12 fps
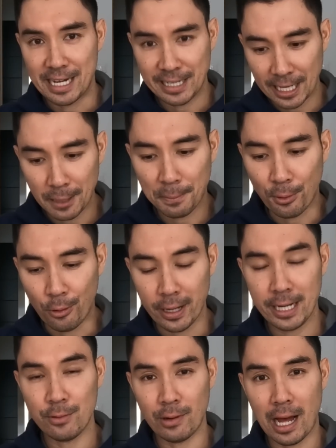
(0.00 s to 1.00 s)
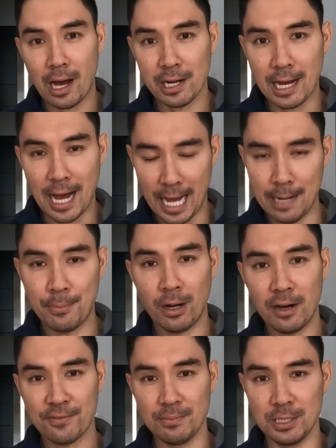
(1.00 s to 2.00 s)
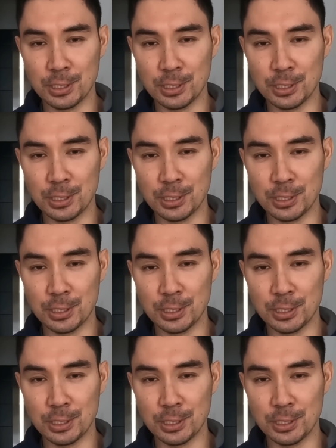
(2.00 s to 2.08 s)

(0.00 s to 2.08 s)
and get a point on a high ball from